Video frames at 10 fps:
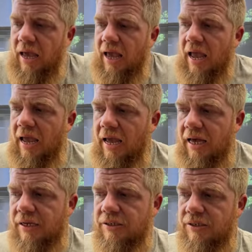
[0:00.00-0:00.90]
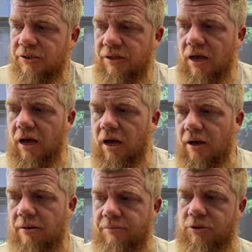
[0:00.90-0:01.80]
and
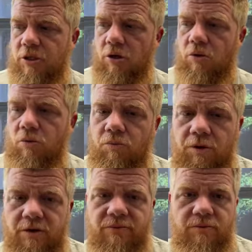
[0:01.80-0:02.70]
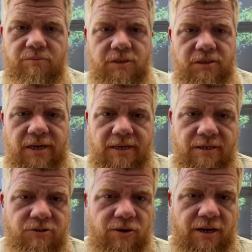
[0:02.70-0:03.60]
um, so one of them
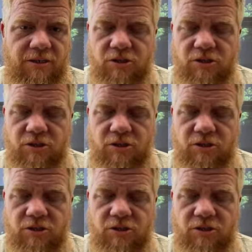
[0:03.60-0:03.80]
decided to try and